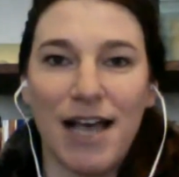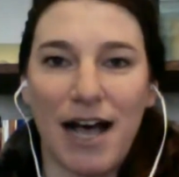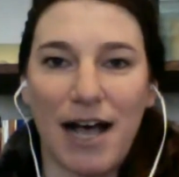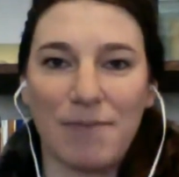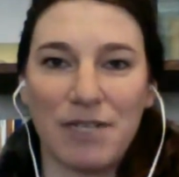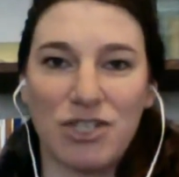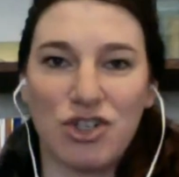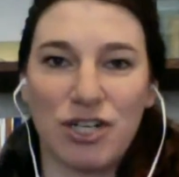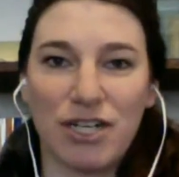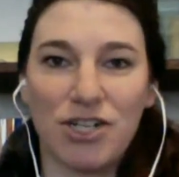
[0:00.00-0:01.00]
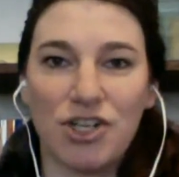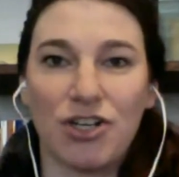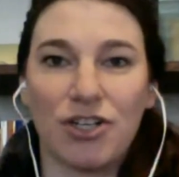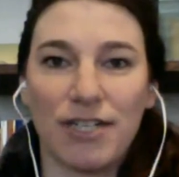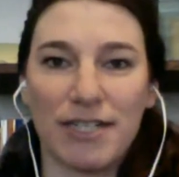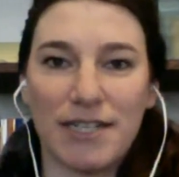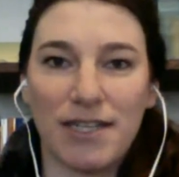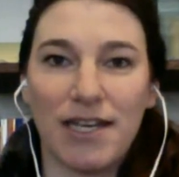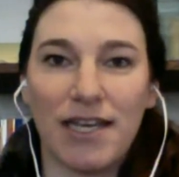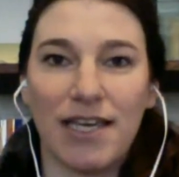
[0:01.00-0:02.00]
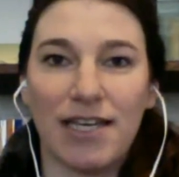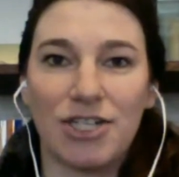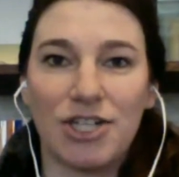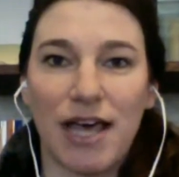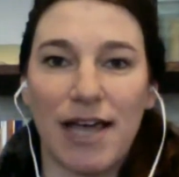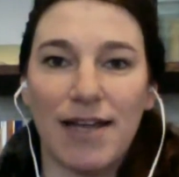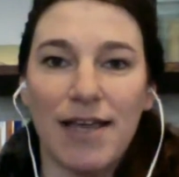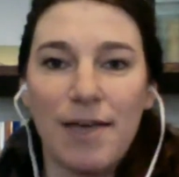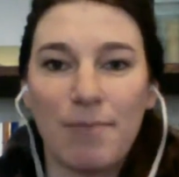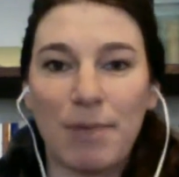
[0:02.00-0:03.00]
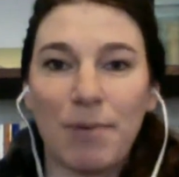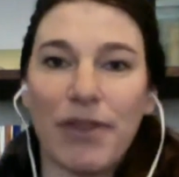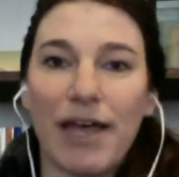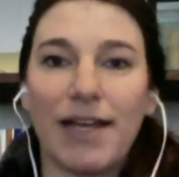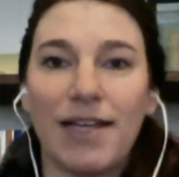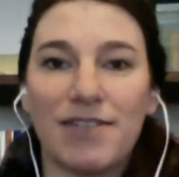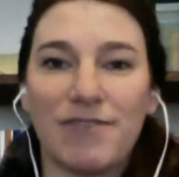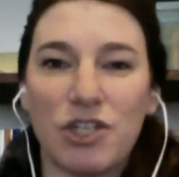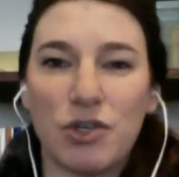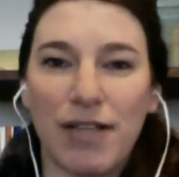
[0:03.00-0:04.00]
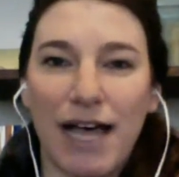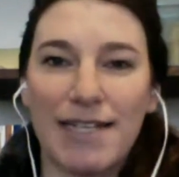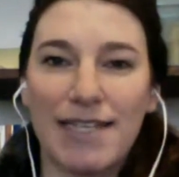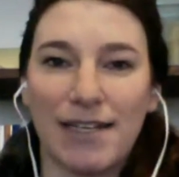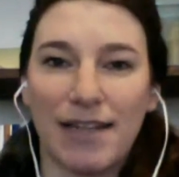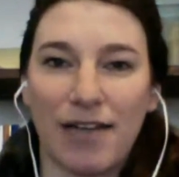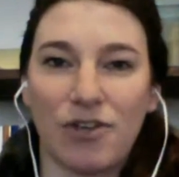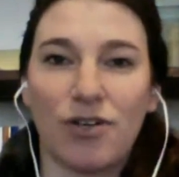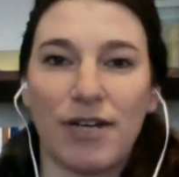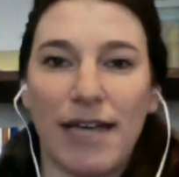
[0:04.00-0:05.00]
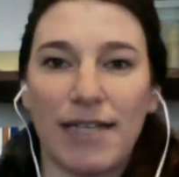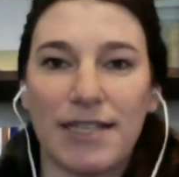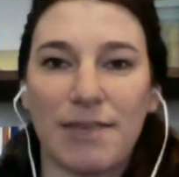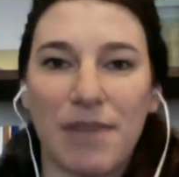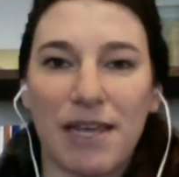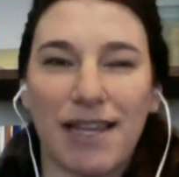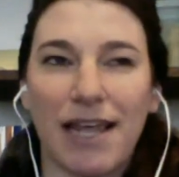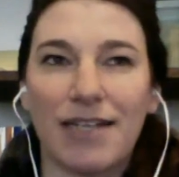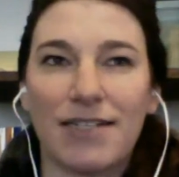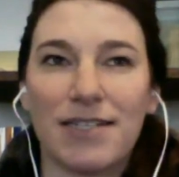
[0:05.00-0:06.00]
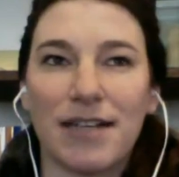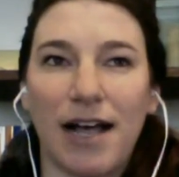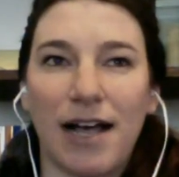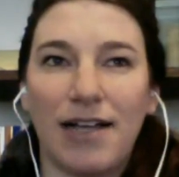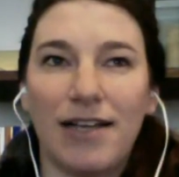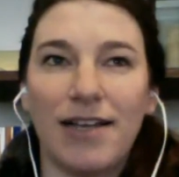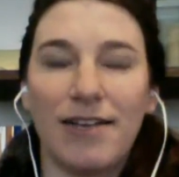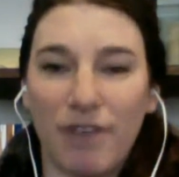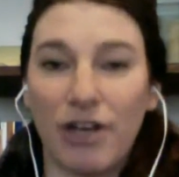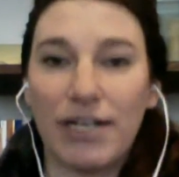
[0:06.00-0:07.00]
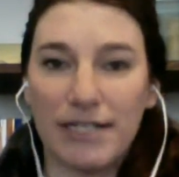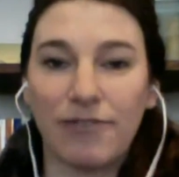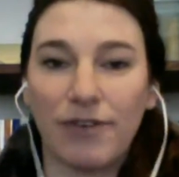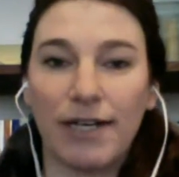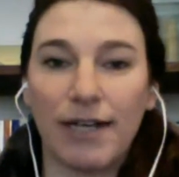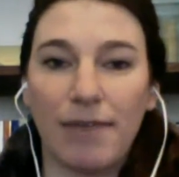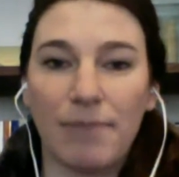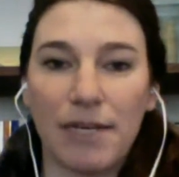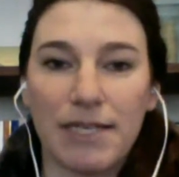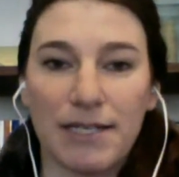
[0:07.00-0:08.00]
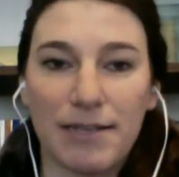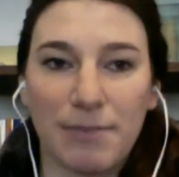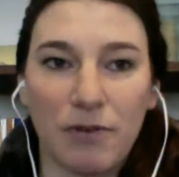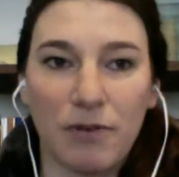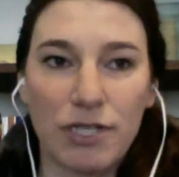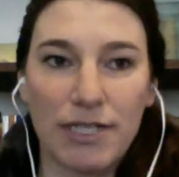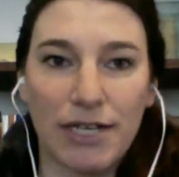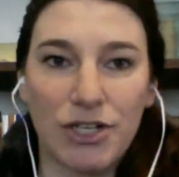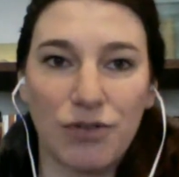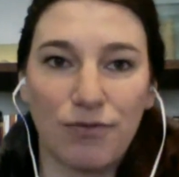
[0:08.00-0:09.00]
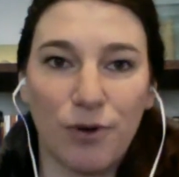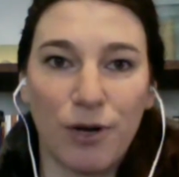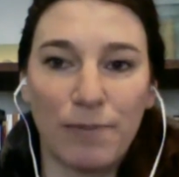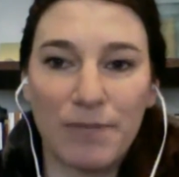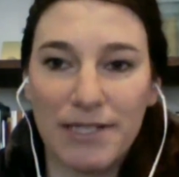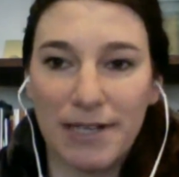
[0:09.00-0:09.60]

this tradition or this lineage that people then individualize and then create something that is very different and missing some of those essential forms.